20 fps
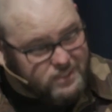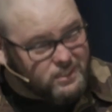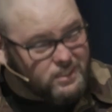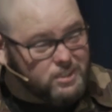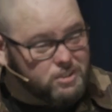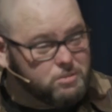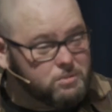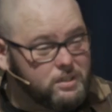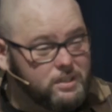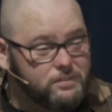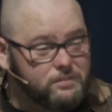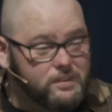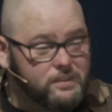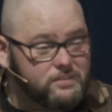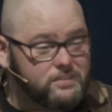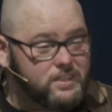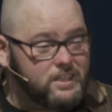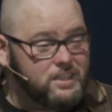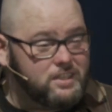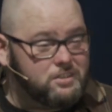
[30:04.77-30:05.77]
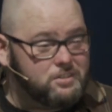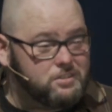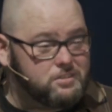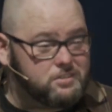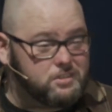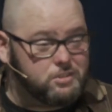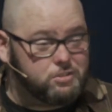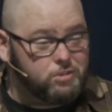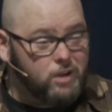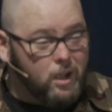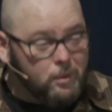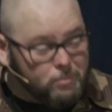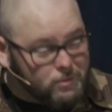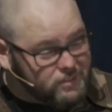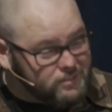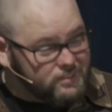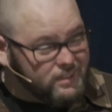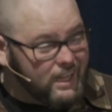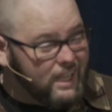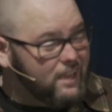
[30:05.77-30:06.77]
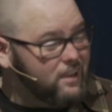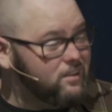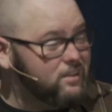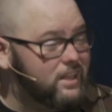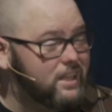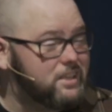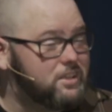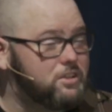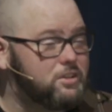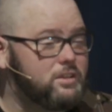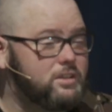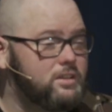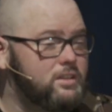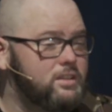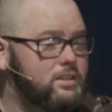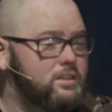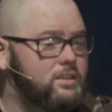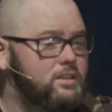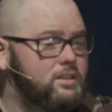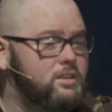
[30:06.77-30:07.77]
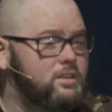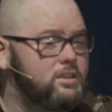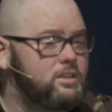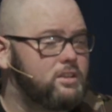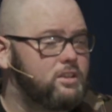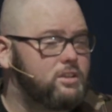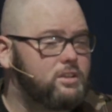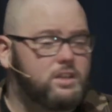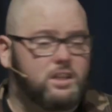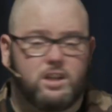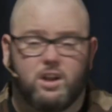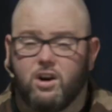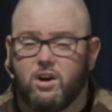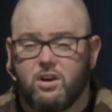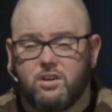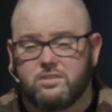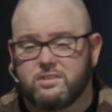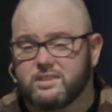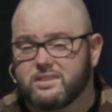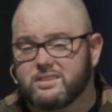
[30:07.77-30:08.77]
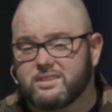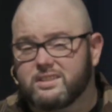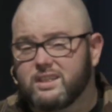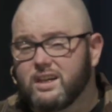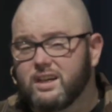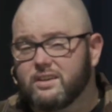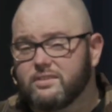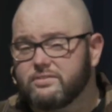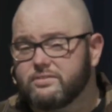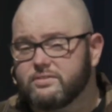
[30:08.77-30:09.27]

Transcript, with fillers: in 2015 just to drop us now like you you did all this stuff.